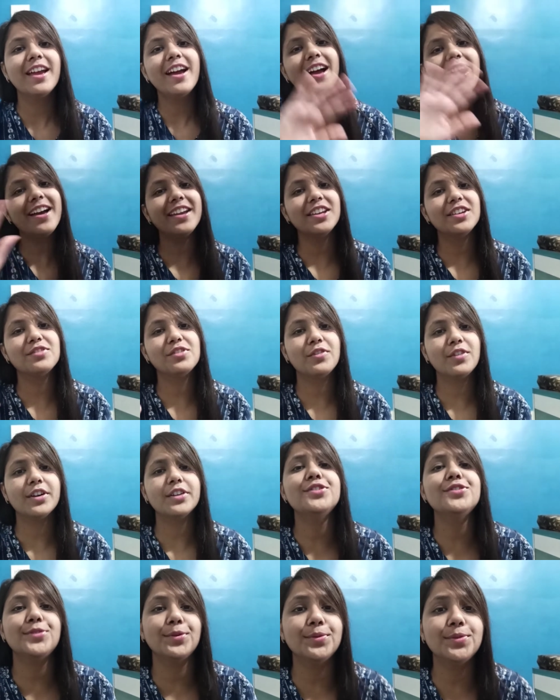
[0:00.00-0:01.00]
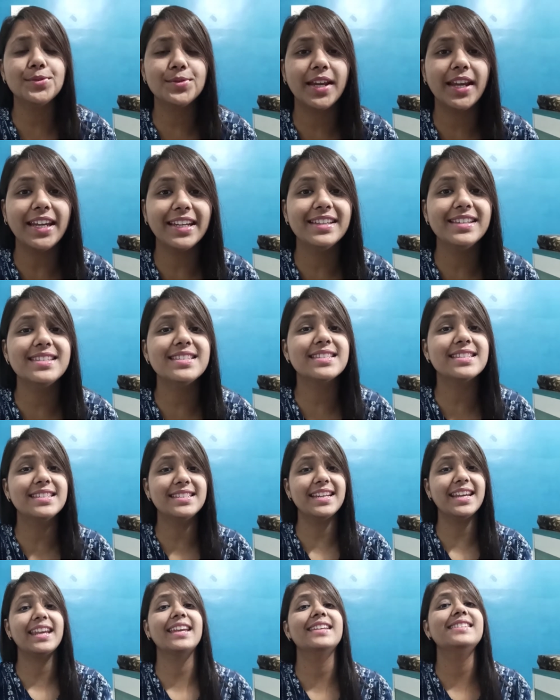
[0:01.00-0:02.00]
Hi everyone, so today is
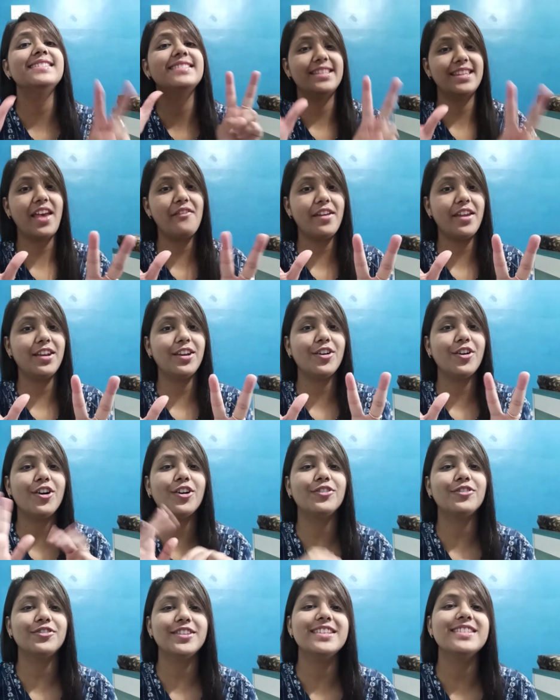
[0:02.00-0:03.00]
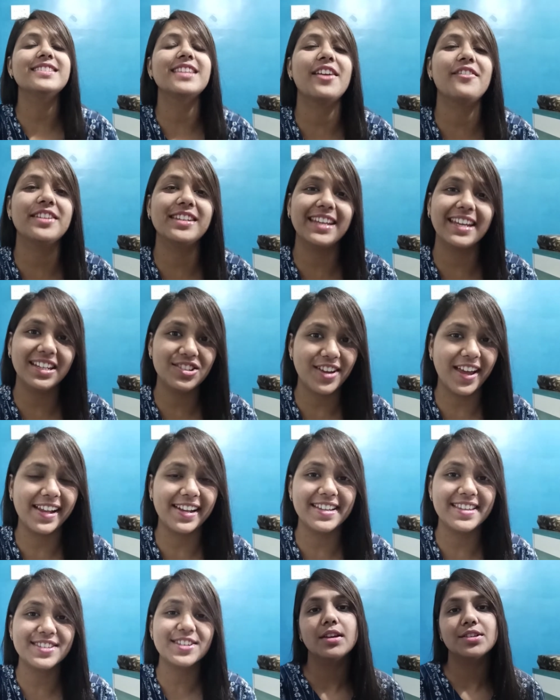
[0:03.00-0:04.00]
day 7 of this 7-day
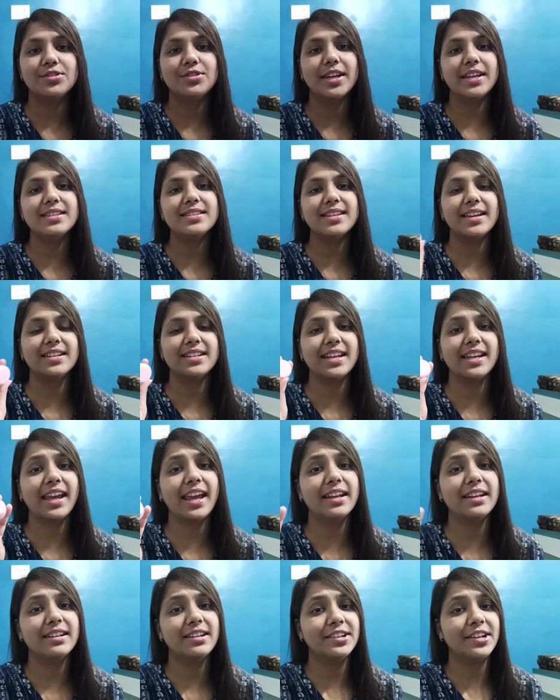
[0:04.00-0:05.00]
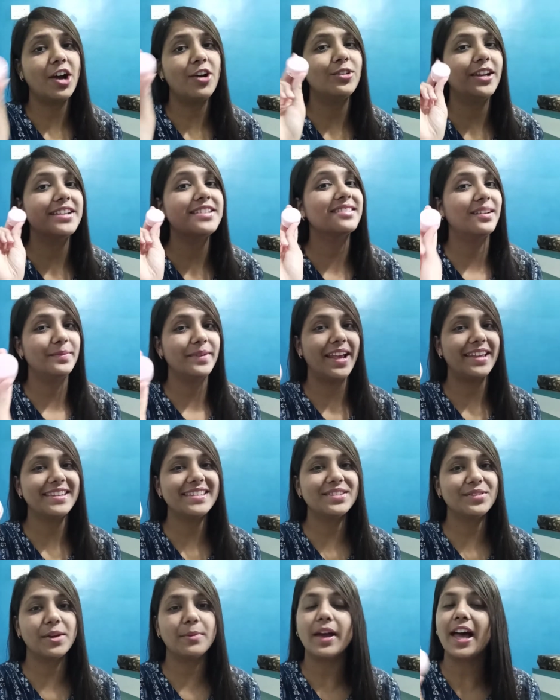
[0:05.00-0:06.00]
challenge. Today is Sunday and now let's apply this
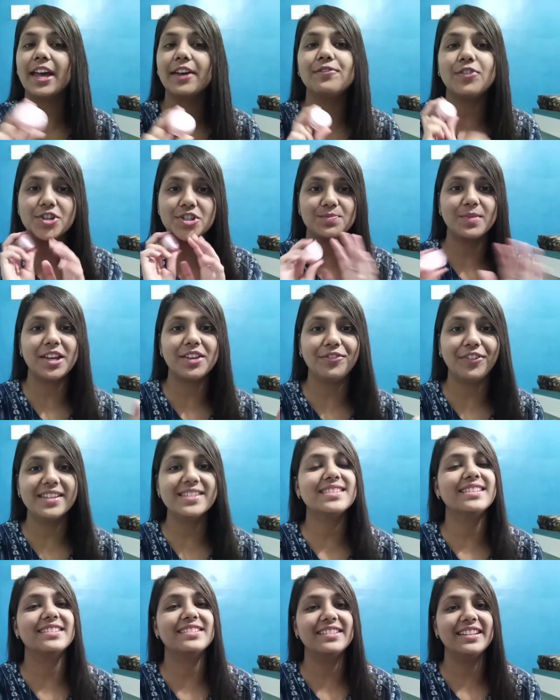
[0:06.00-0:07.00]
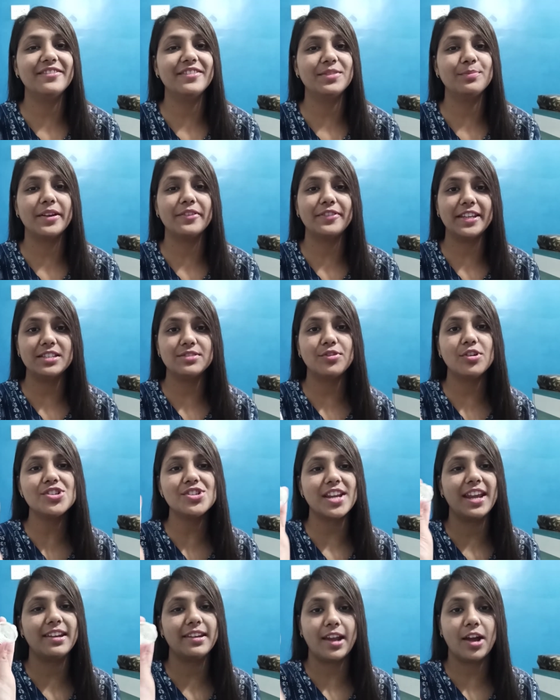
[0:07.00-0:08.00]
cream. I've washed my face thoroughly with my face wash
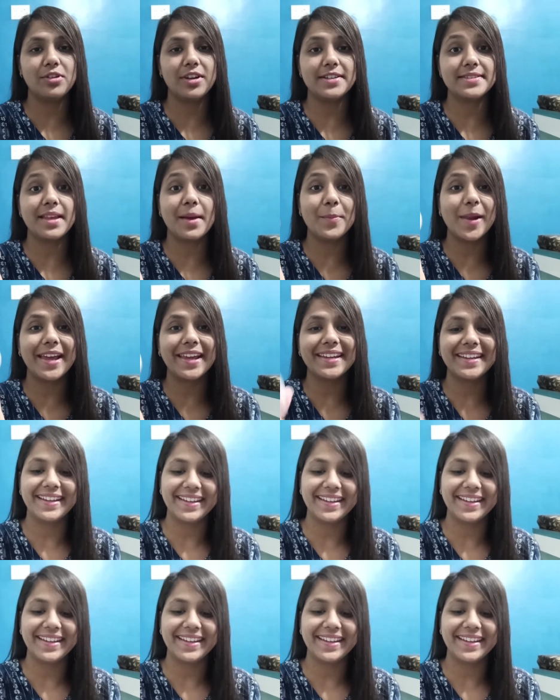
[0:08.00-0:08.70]
and now let's apply.